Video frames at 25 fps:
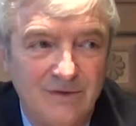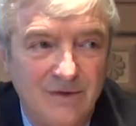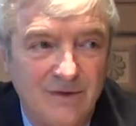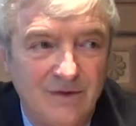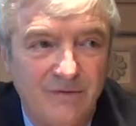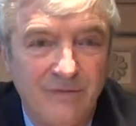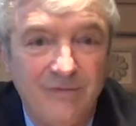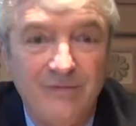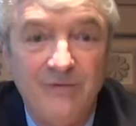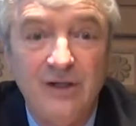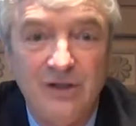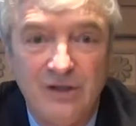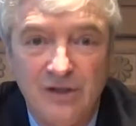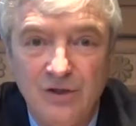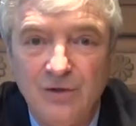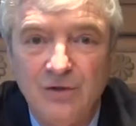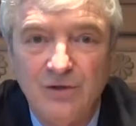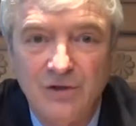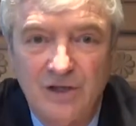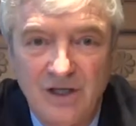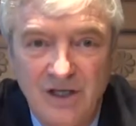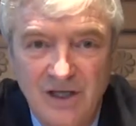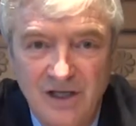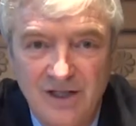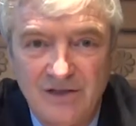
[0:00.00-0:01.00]
fit your
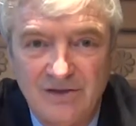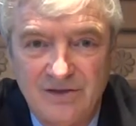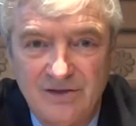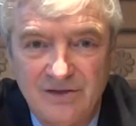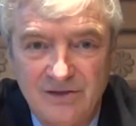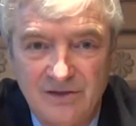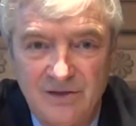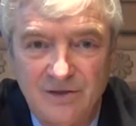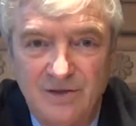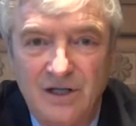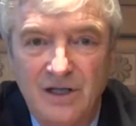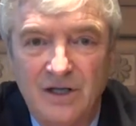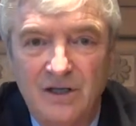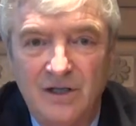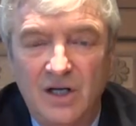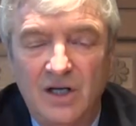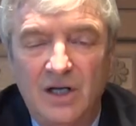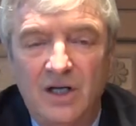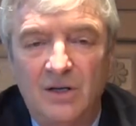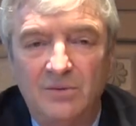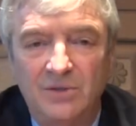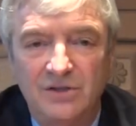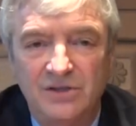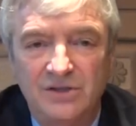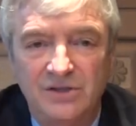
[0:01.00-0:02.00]
case, all right?
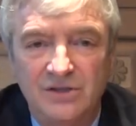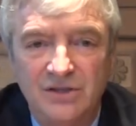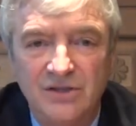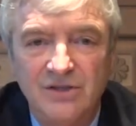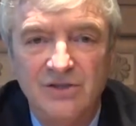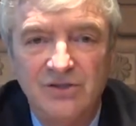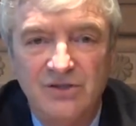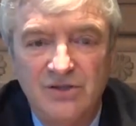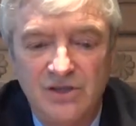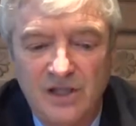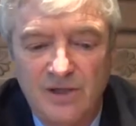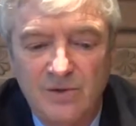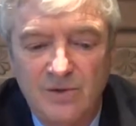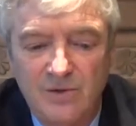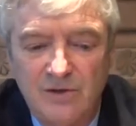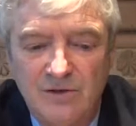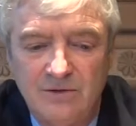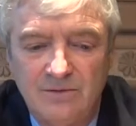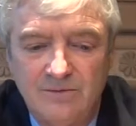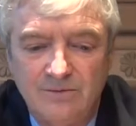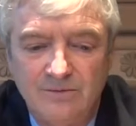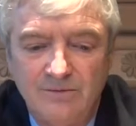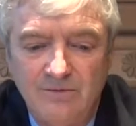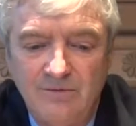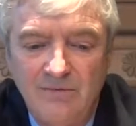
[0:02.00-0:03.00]
But just in general,
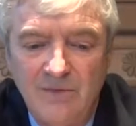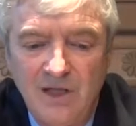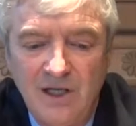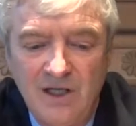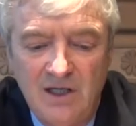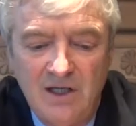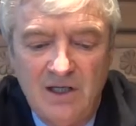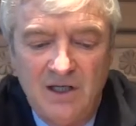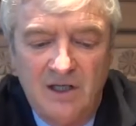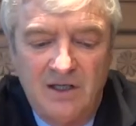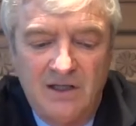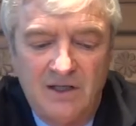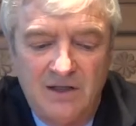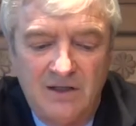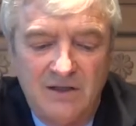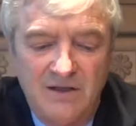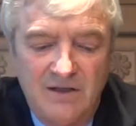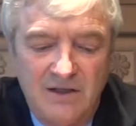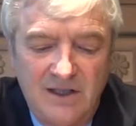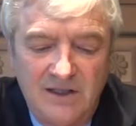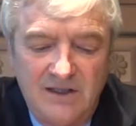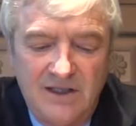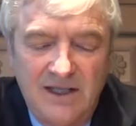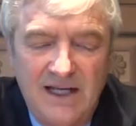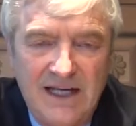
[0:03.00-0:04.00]

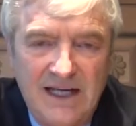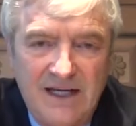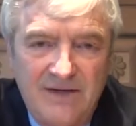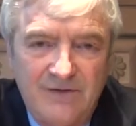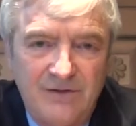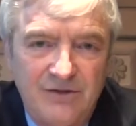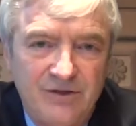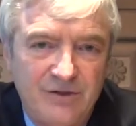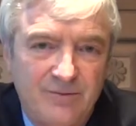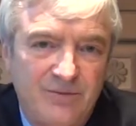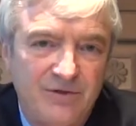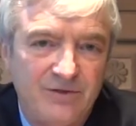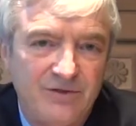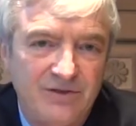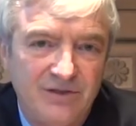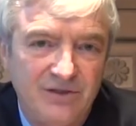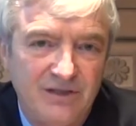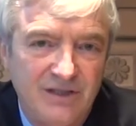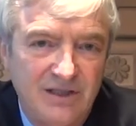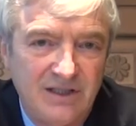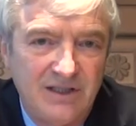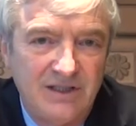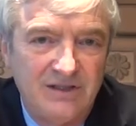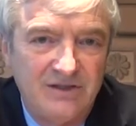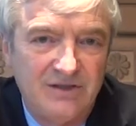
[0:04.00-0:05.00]
the average person
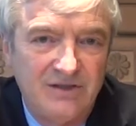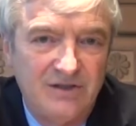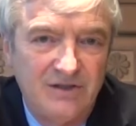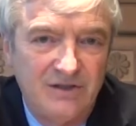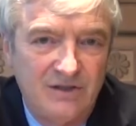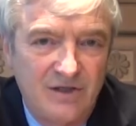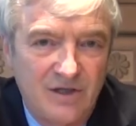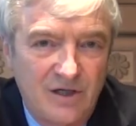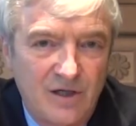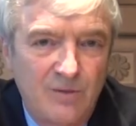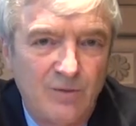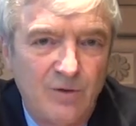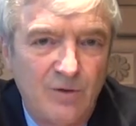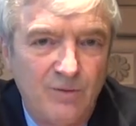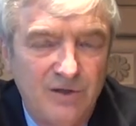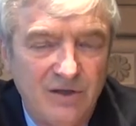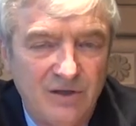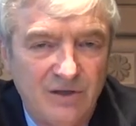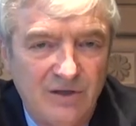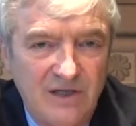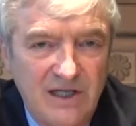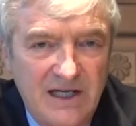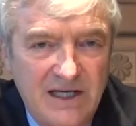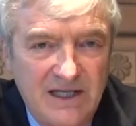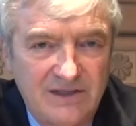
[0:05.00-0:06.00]
that gets in an
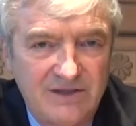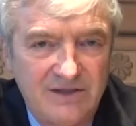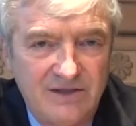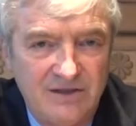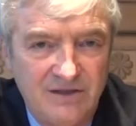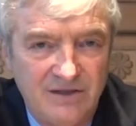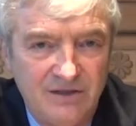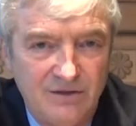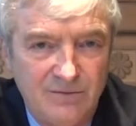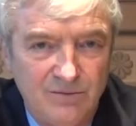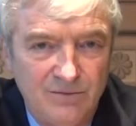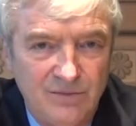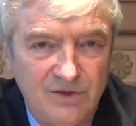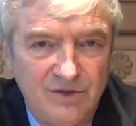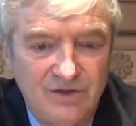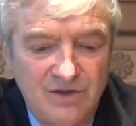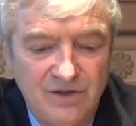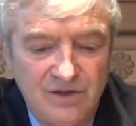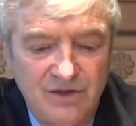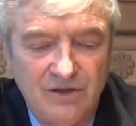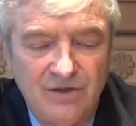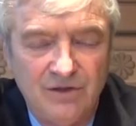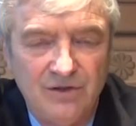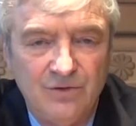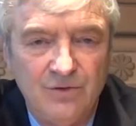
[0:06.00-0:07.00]
automobile accident in
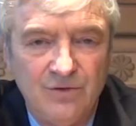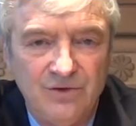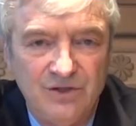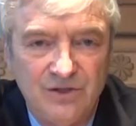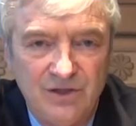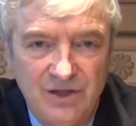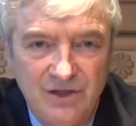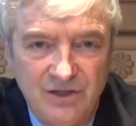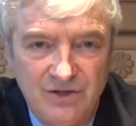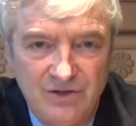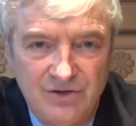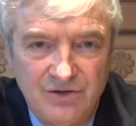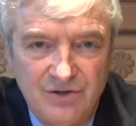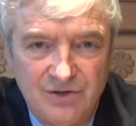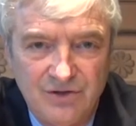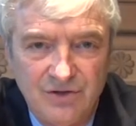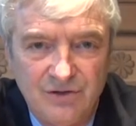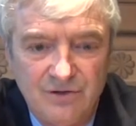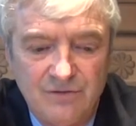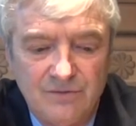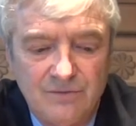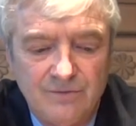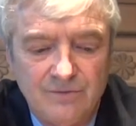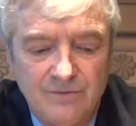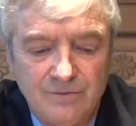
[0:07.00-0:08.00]
Michigan who is
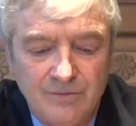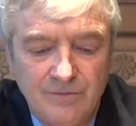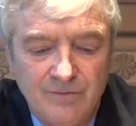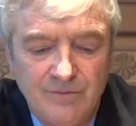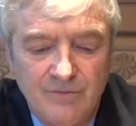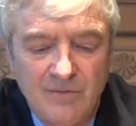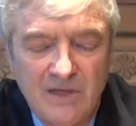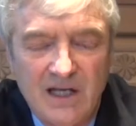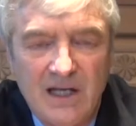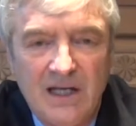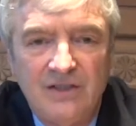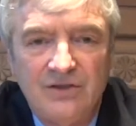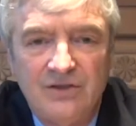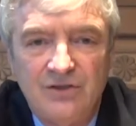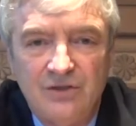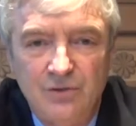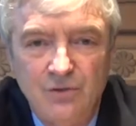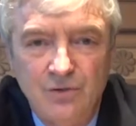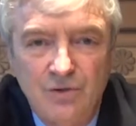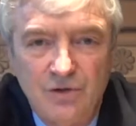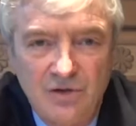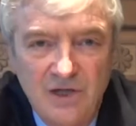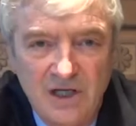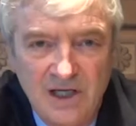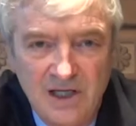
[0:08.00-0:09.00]
injured has
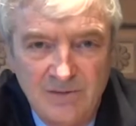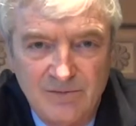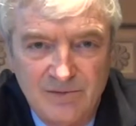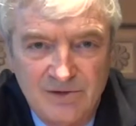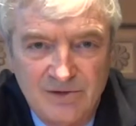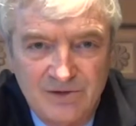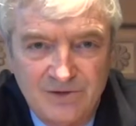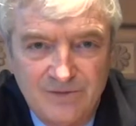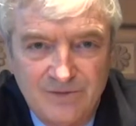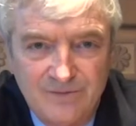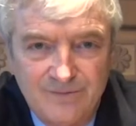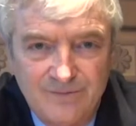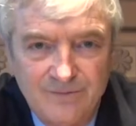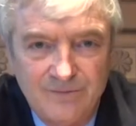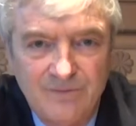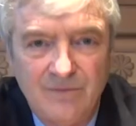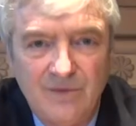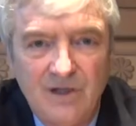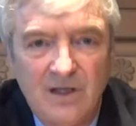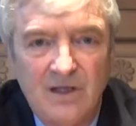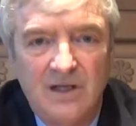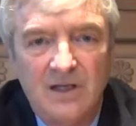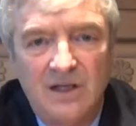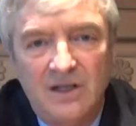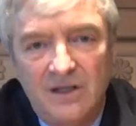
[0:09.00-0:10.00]
two claims.
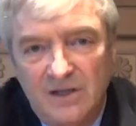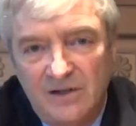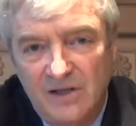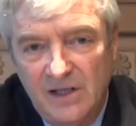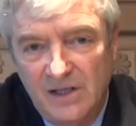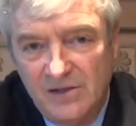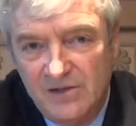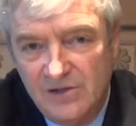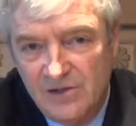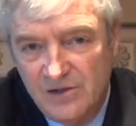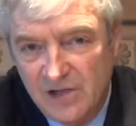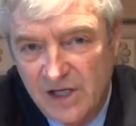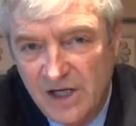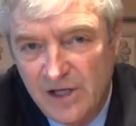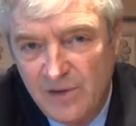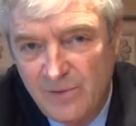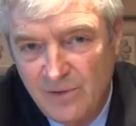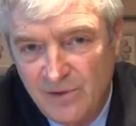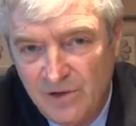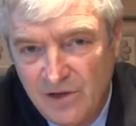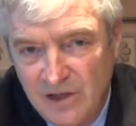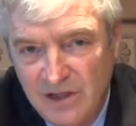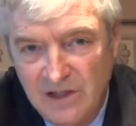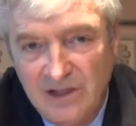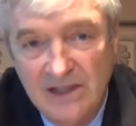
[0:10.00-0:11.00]
They
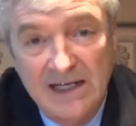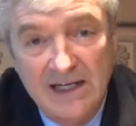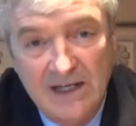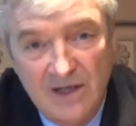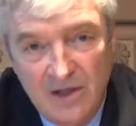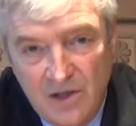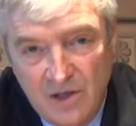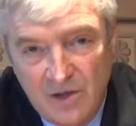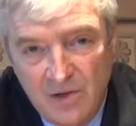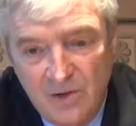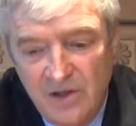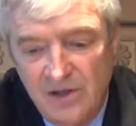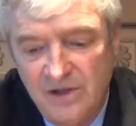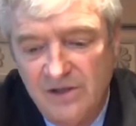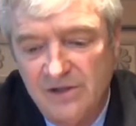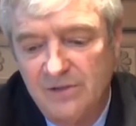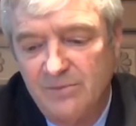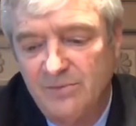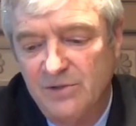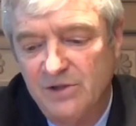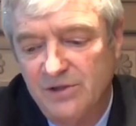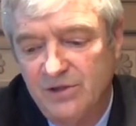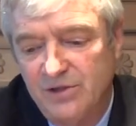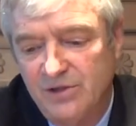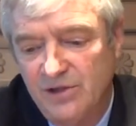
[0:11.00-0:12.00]
generally, not always,
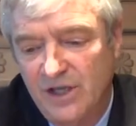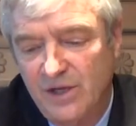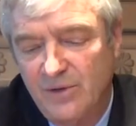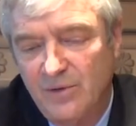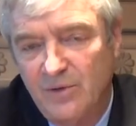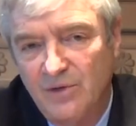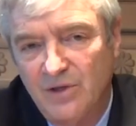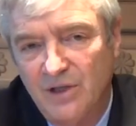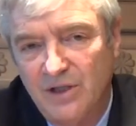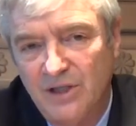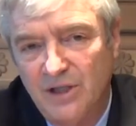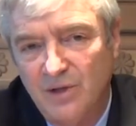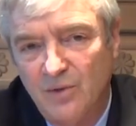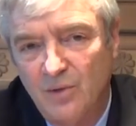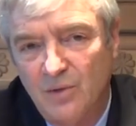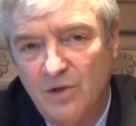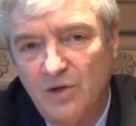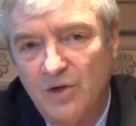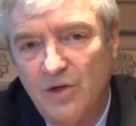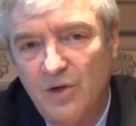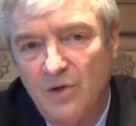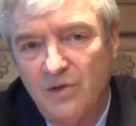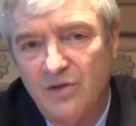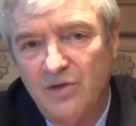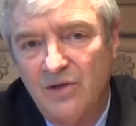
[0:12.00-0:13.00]
but generally will
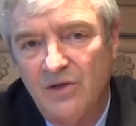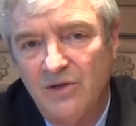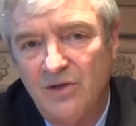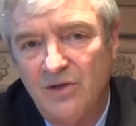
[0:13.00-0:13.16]
go to